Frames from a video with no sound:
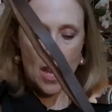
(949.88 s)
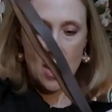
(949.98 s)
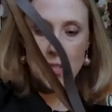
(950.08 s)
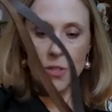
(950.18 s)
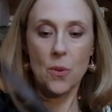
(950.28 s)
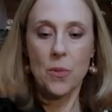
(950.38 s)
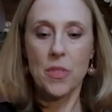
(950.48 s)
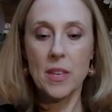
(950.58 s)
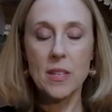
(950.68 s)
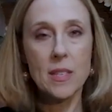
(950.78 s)
So
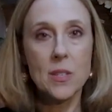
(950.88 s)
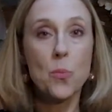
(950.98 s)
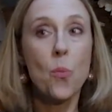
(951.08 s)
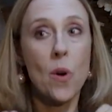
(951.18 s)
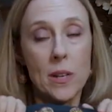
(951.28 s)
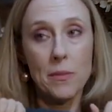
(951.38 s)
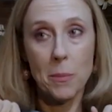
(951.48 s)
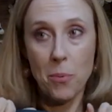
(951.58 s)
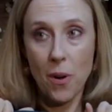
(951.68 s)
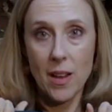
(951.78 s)
this is one of the
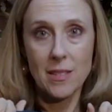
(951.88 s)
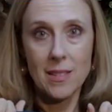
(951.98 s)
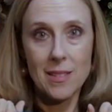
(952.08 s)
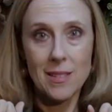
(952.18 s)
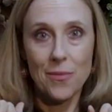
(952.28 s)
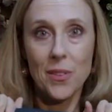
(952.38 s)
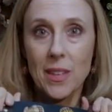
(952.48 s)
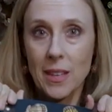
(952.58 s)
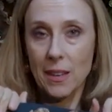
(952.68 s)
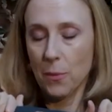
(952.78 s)
prizes for the
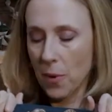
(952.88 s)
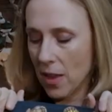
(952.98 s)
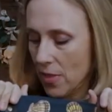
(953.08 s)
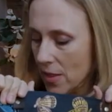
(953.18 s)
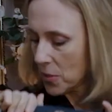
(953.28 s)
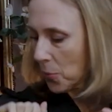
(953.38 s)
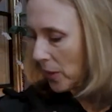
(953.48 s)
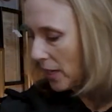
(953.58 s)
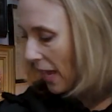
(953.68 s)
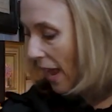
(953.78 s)
giveaway this
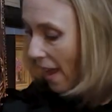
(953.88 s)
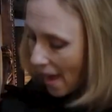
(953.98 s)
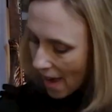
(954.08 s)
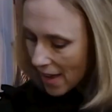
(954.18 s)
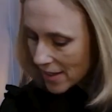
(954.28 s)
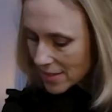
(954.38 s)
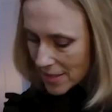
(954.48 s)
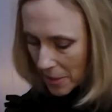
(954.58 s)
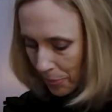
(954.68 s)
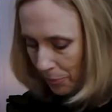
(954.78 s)
week. And
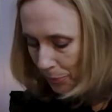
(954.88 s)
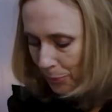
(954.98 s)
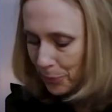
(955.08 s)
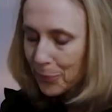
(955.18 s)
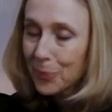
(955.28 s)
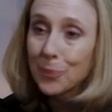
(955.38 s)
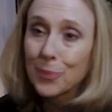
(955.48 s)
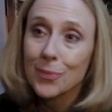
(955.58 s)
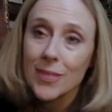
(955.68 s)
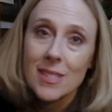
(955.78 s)

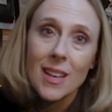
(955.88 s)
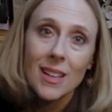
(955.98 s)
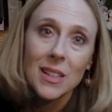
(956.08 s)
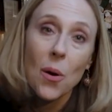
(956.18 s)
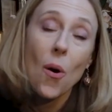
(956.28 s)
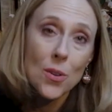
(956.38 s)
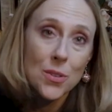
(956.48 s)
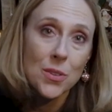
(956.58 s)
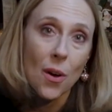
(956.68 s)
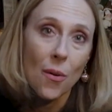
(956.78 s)
Tannei
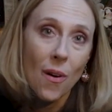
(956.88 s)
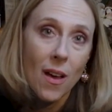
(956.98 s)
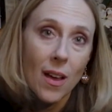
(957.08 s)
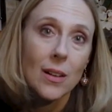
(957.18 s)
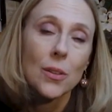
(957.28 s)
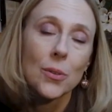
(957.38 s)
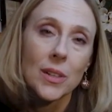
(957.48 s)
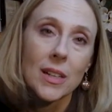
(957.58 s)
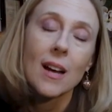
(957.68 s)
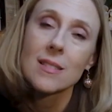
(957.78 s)
also
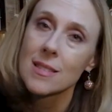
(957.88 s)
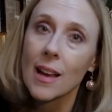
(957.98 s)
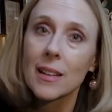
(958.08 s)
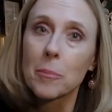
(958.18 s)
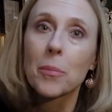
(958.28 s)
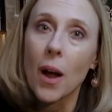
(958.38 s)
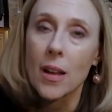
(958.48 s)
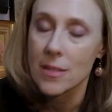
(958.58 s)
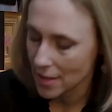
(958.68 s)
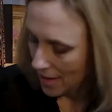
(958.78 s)
included a second
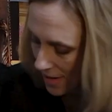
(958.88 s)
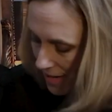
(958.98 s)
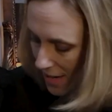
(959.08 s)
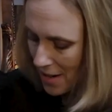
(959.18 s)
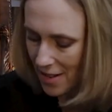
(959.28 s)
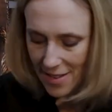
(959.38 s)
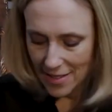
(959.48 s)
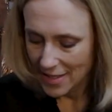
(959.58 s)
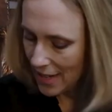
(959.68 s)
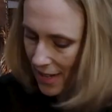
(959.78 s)
prize.
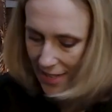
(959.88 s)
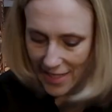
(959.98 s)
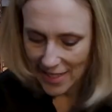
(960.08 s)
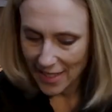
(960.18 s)
Tannei,